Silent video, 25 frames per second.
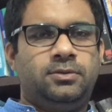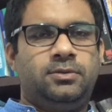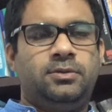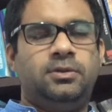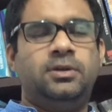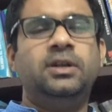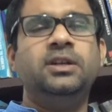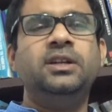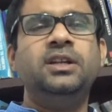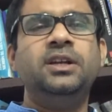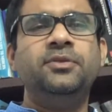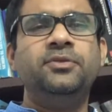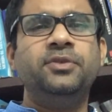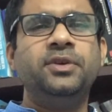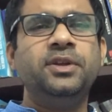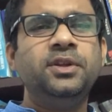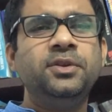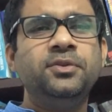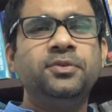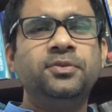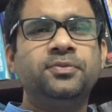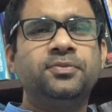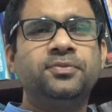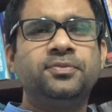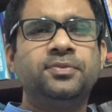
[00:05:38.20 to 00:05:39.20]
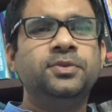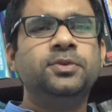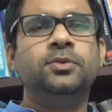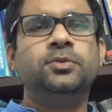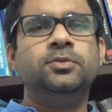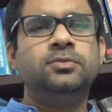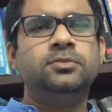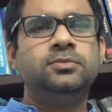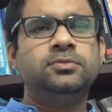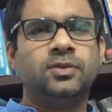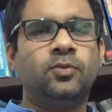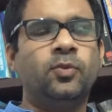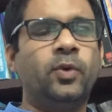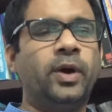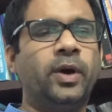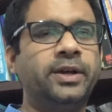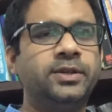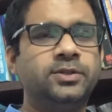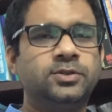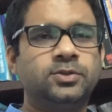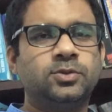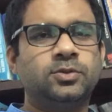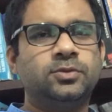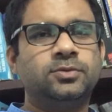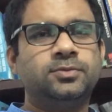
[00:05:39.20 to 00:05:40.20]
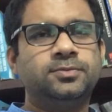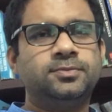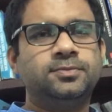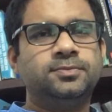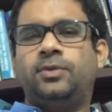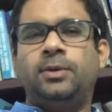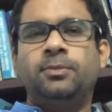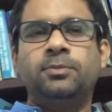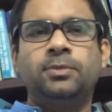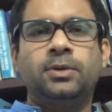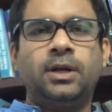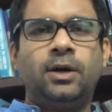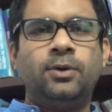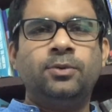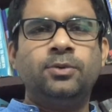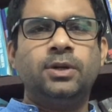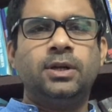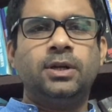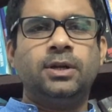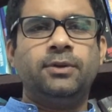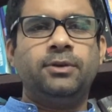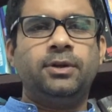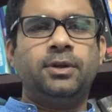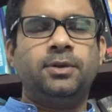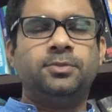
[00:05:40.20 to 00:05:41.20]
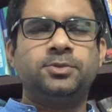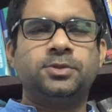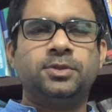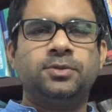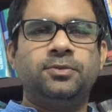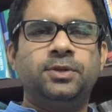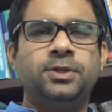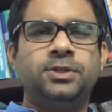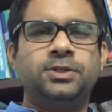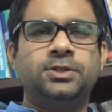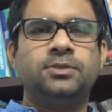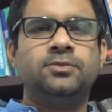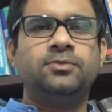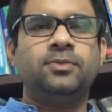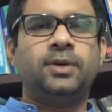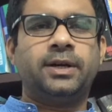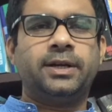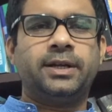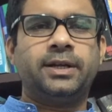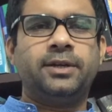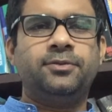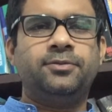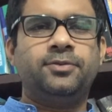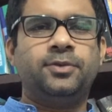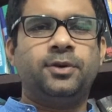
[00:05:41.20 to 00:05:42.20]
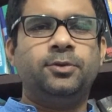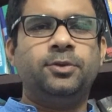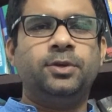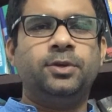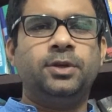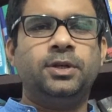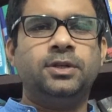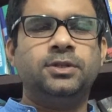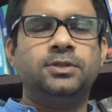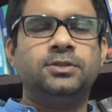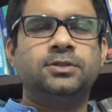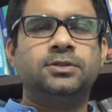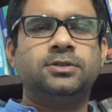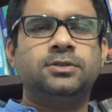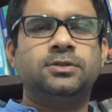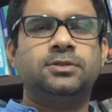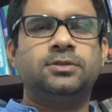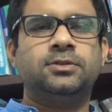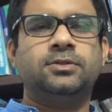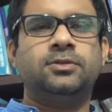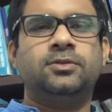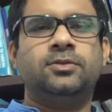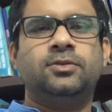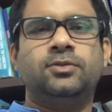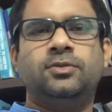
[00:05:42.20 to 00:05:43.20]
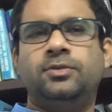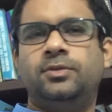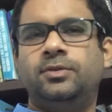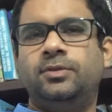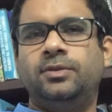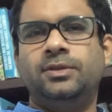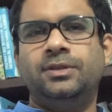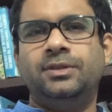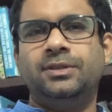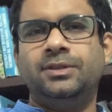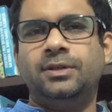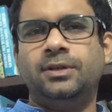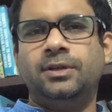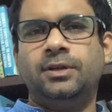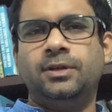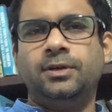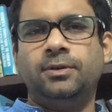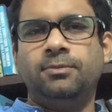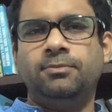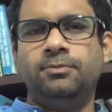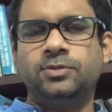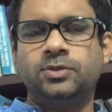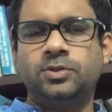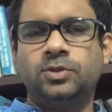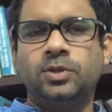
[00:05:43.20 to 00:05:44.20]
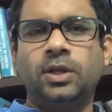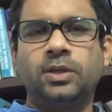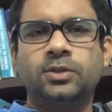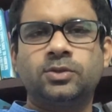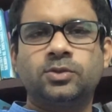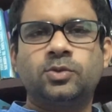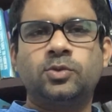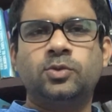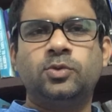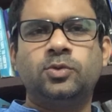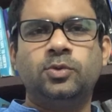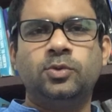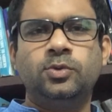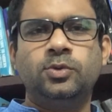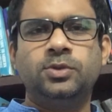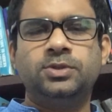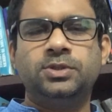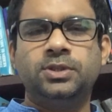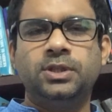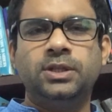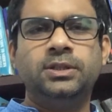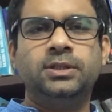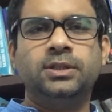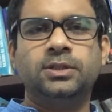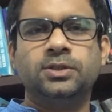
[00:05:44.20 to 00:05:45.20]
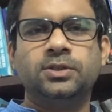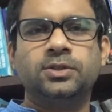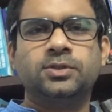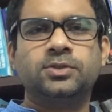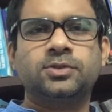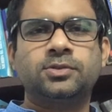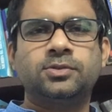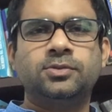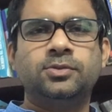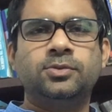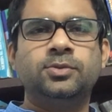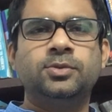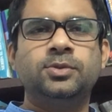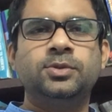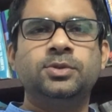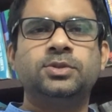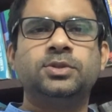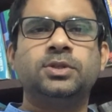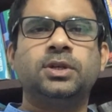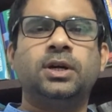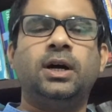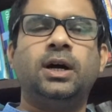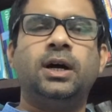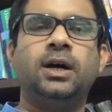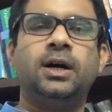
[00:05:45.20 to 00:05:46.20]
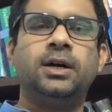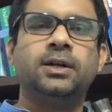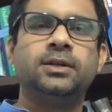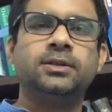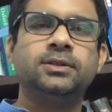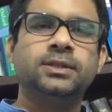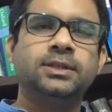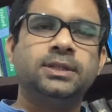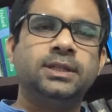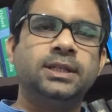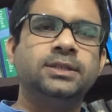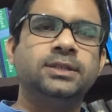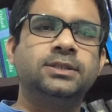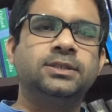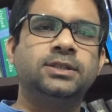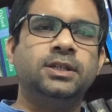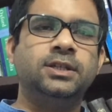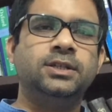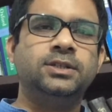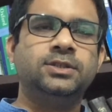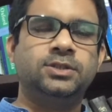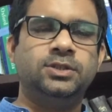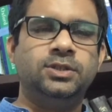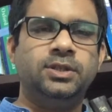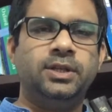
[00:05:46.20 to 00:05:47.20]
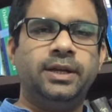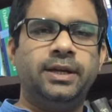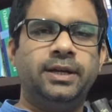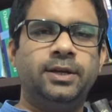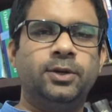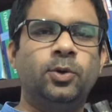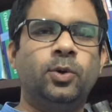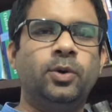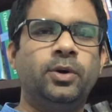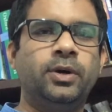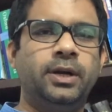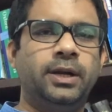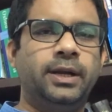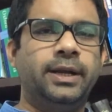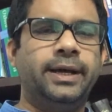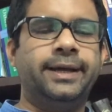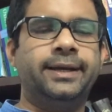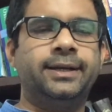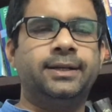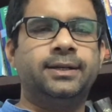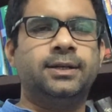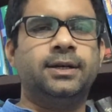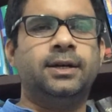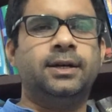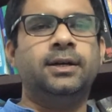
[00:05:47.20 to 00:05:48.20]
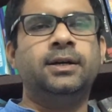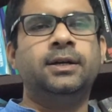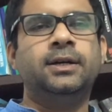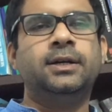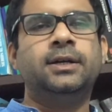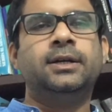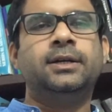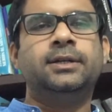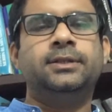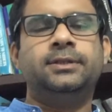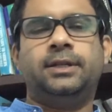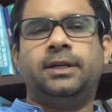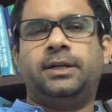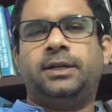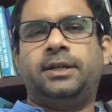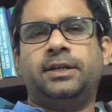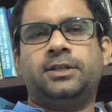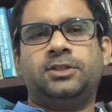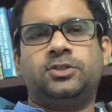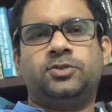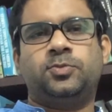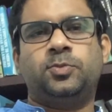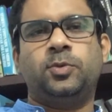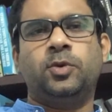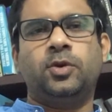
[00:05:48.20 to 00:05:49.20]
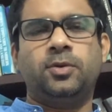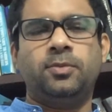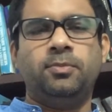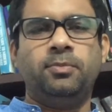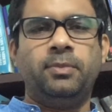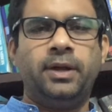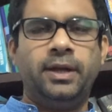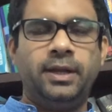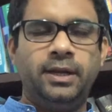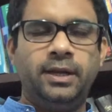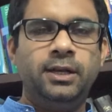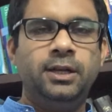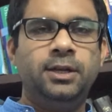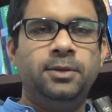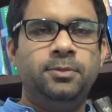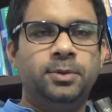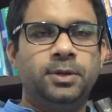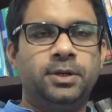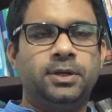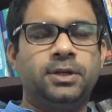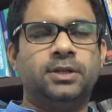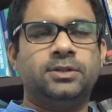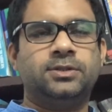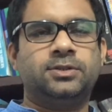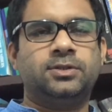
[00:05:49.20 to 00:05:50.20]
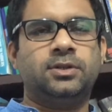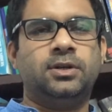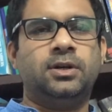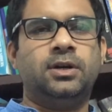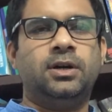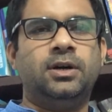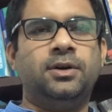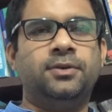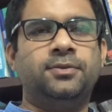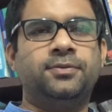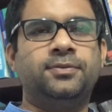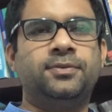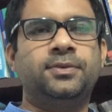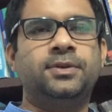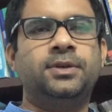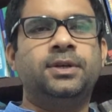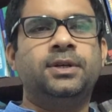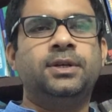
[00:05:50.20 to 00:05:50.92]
Only a very few. Why so? From ground level observation, what I found is the schools, neither the schools or the teachers, they don't like the textbook, mainly because of